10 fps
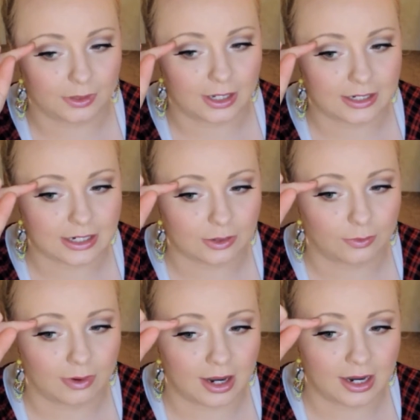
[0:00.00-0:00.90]
up
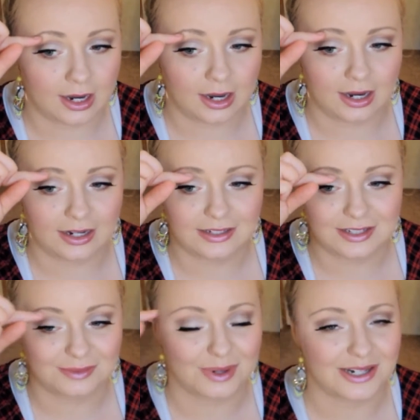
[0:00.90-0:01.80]
blending
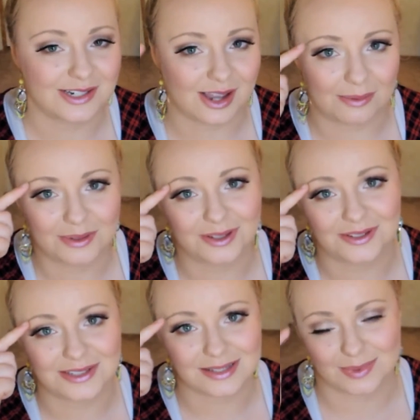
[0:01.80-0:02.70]
way too much up
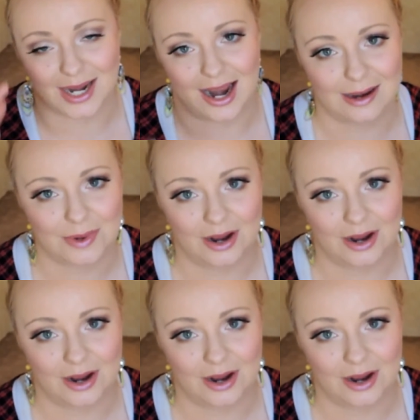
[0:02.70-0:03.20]
close to my